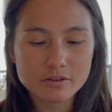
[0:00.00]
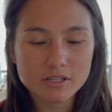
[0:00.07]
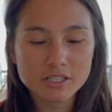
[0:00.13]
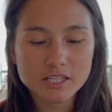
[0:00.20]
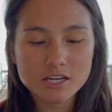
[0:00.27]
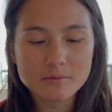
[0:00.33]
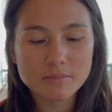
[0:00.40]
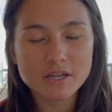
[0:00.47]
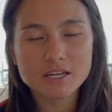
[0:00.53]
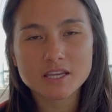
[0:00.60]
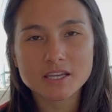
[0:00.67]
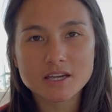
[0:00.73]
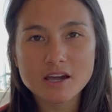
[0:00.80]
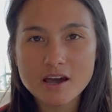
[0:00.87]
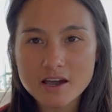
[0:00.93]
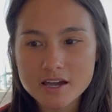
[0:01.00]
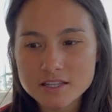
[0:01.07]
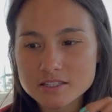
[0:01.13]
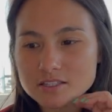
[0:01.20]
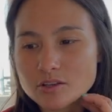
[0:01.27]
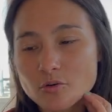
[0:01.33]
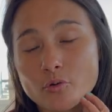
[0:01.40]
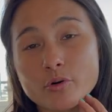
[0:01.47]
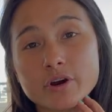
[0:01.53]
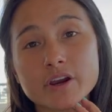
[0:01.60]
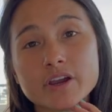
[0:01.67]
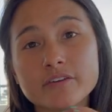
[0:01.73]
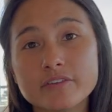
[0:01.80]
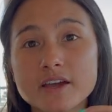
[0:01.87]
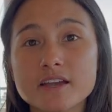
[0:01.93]
clean up any cuts, or
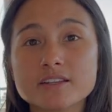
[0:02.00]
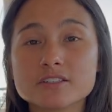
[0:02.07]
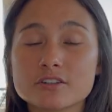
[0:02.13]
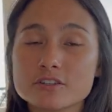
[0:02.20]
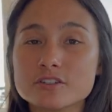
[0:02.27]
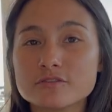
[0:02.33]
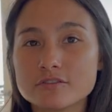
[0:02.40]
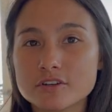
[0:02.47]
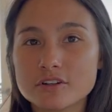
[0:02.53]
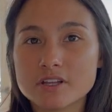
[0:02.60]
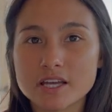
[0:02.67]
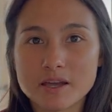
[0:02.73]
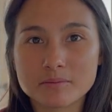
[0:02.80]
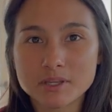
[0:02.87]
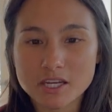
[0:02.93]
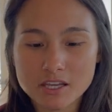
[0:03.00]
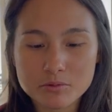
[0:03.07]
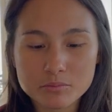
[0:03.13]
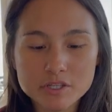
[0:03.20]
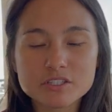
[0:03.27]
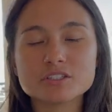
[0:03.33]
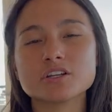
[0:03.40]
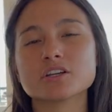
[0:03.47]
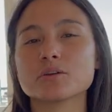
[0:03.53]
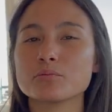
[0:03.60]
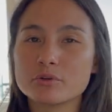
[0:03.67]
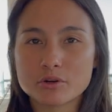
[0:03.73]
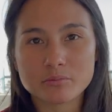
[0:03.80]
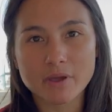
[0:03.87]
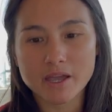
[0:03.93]
if I start to feel like I'm getting a blister, I can
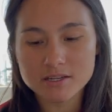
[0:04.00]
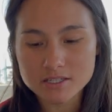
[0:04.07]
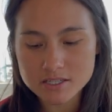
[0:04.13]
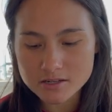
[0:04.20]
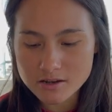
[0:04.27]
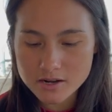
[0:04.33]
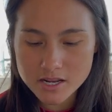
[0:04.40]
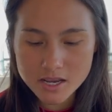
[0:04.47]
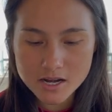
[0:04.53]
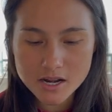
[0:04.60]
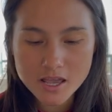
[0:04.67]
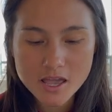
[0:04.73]
put a Band-Aid on it.